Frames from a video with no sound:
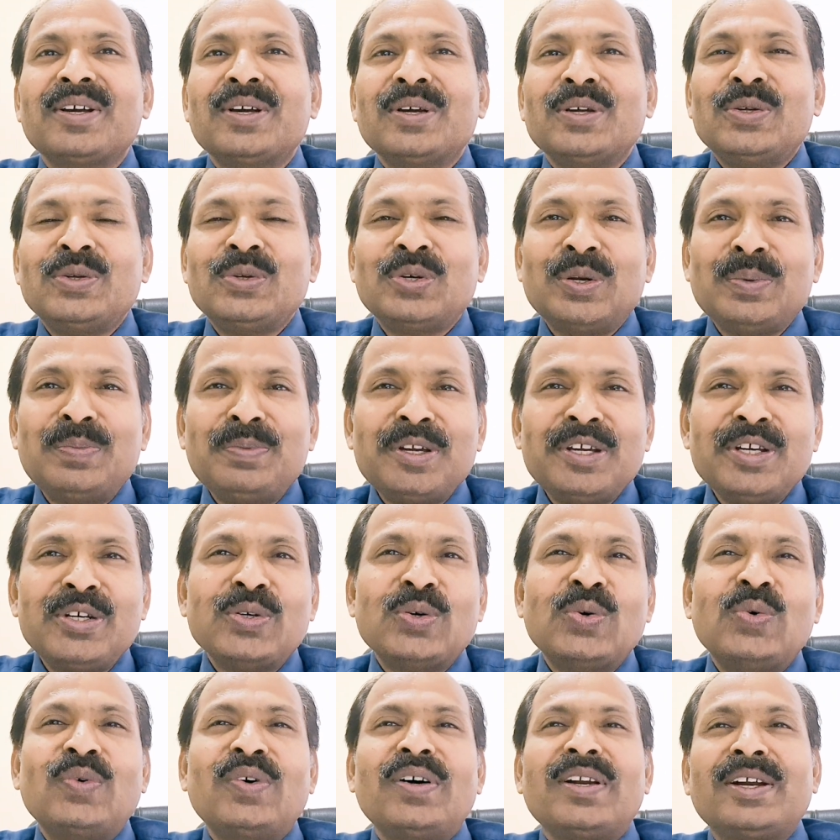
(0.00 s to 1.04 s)
you repeat
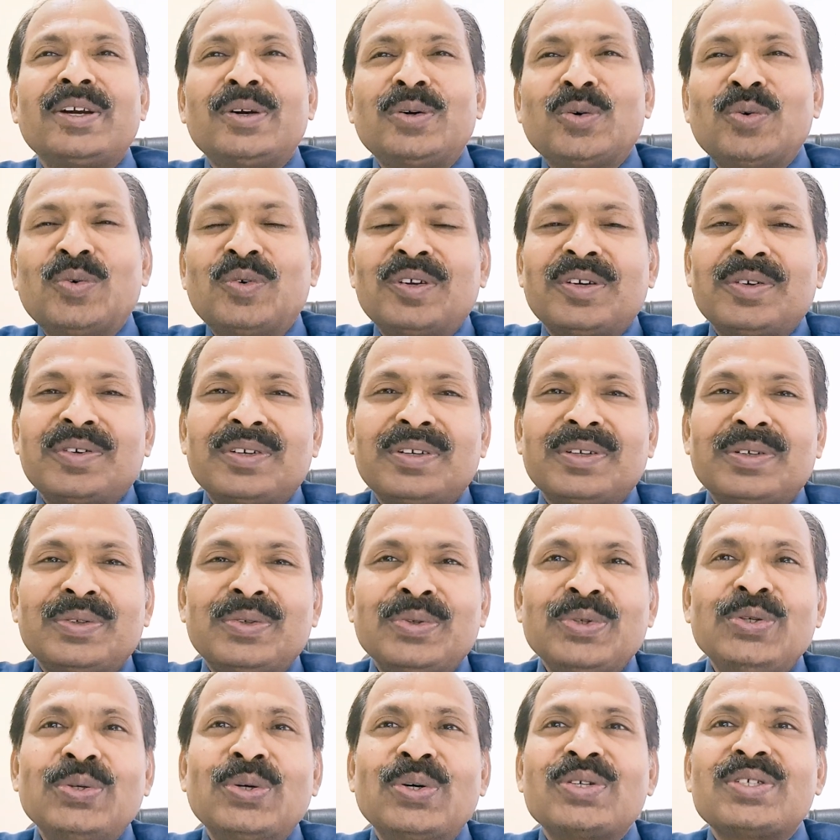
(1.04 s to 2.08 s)
over and over
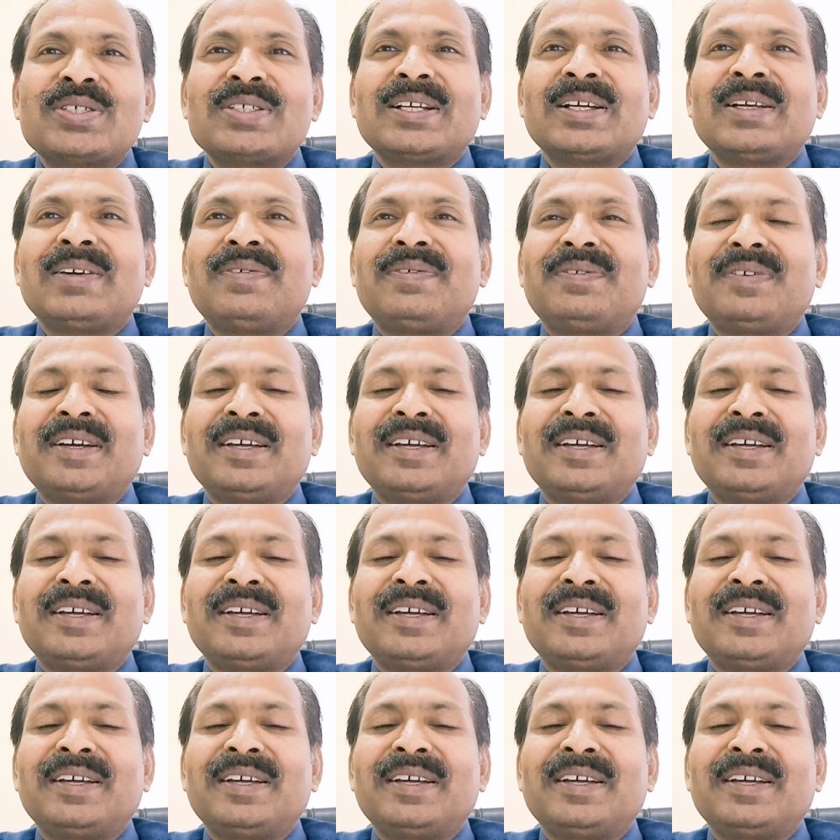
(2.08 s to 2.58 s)
to yourself